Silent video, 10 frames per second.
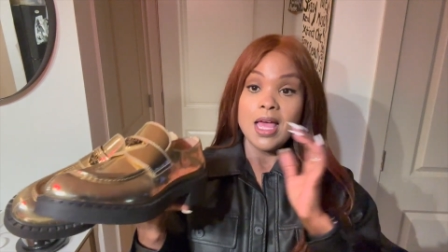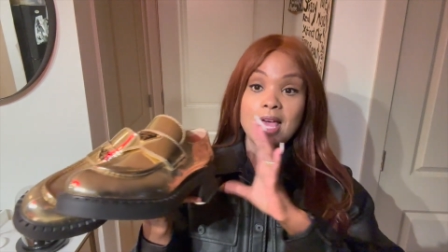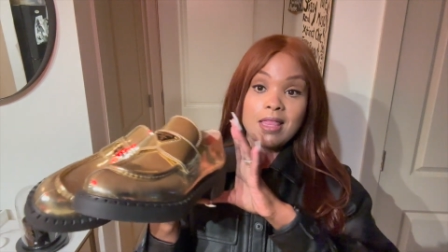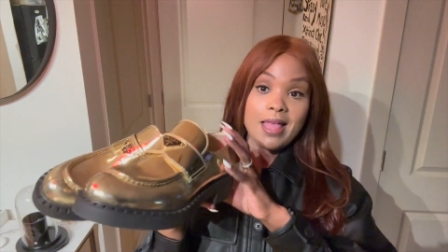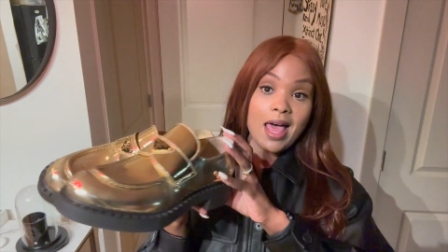
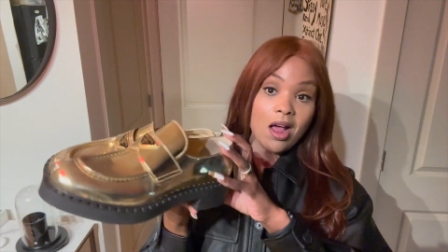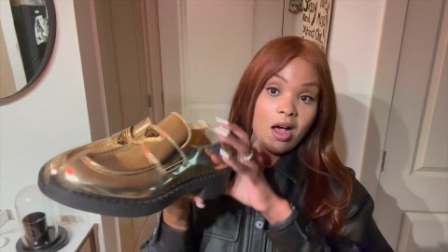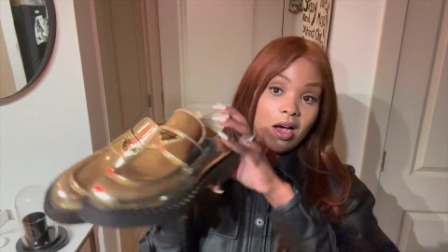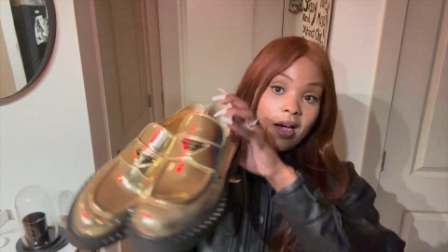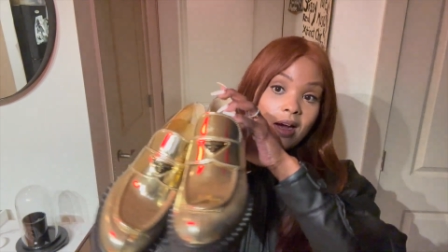And that
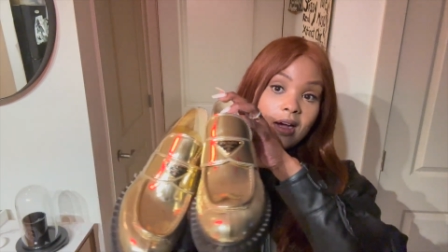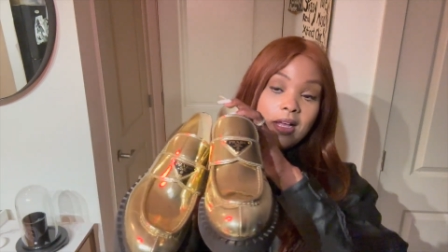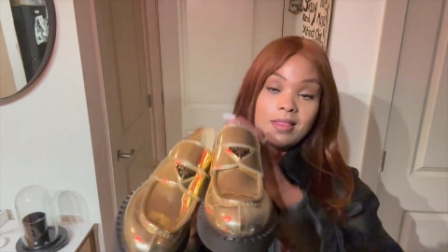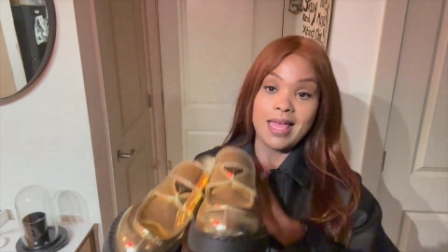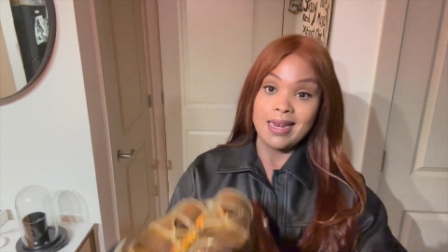are,
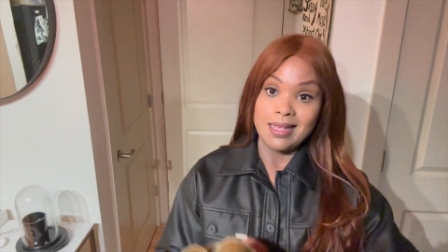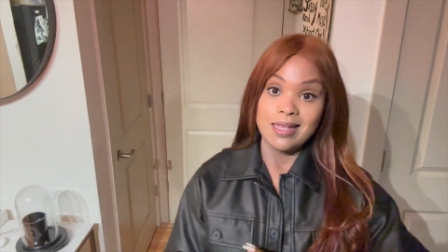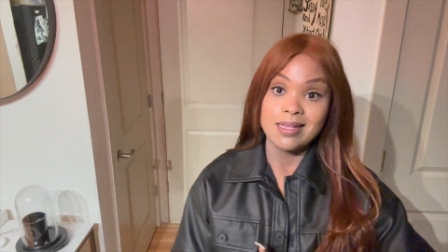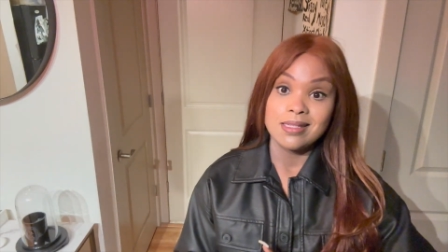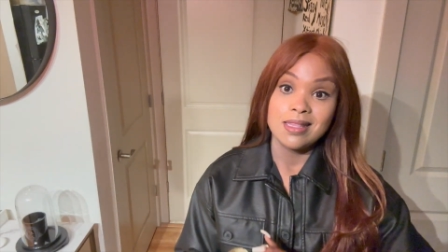that
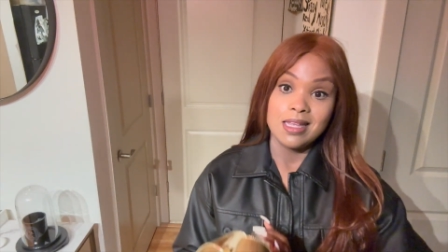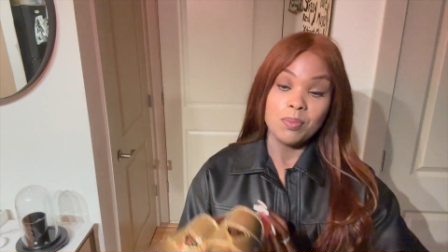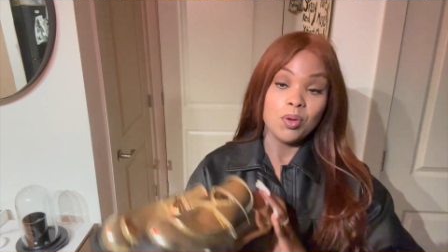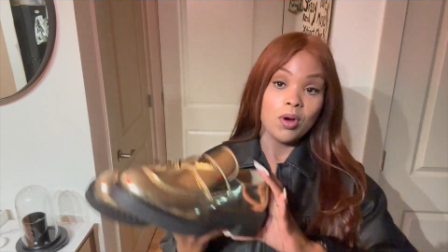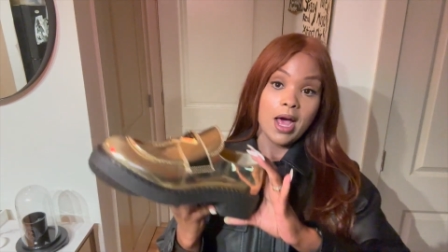is the
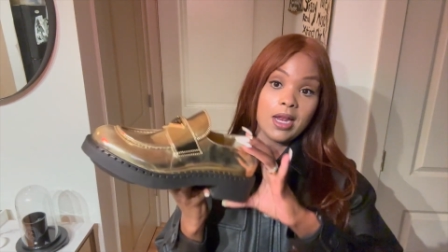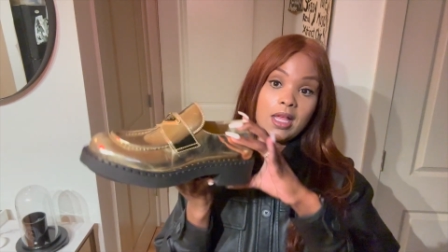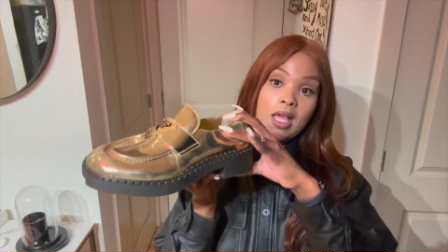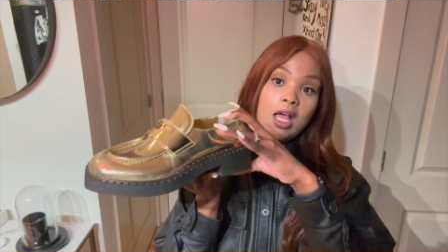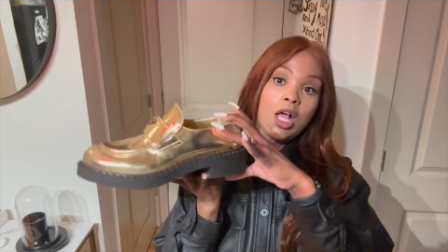
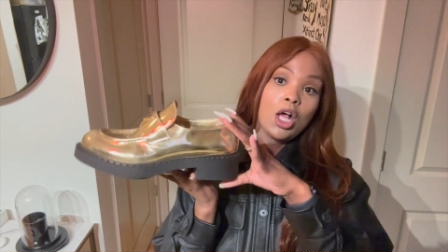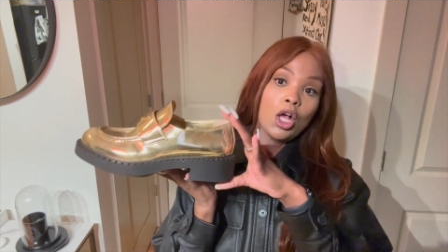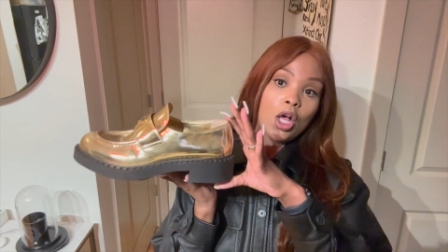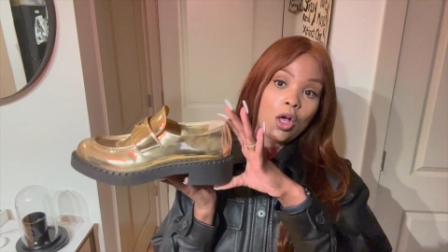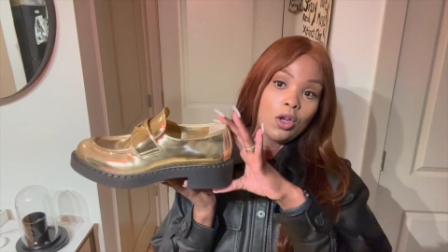Prada
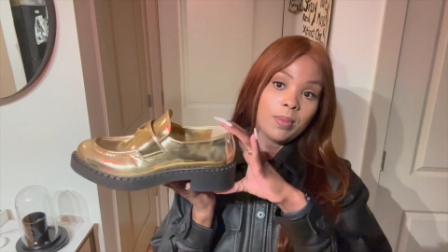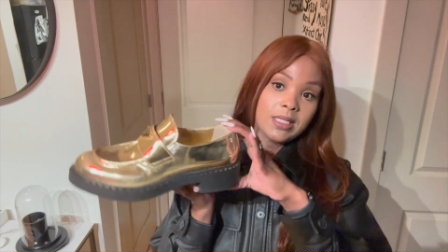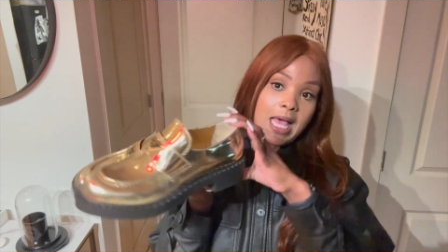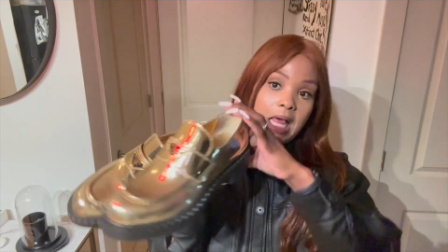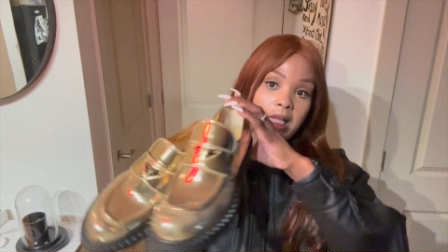gold
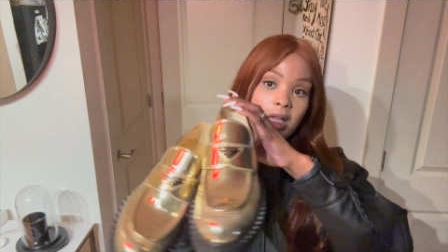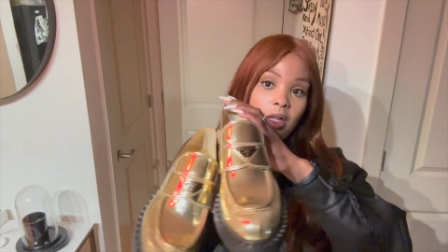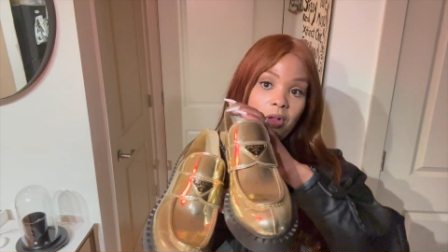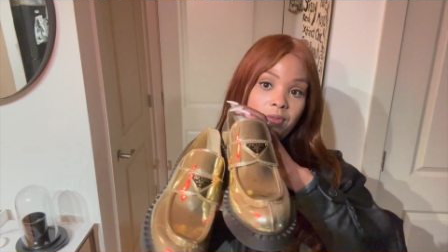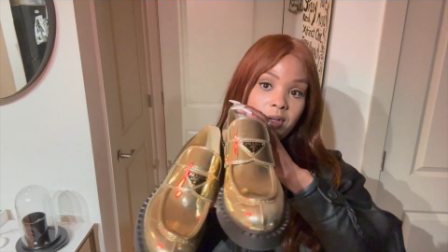metallic
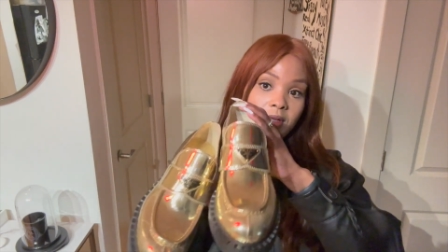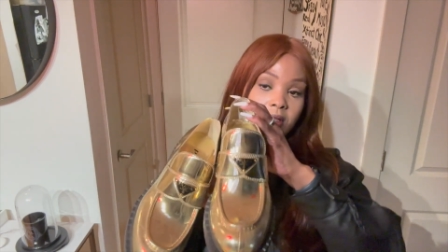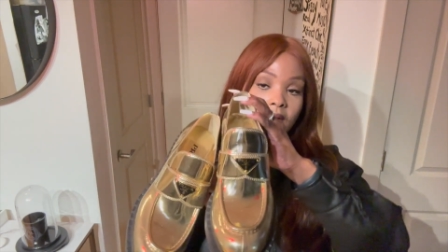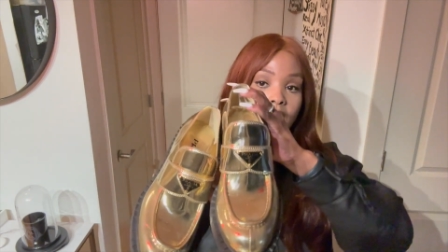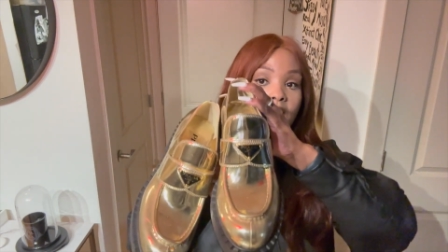loafers.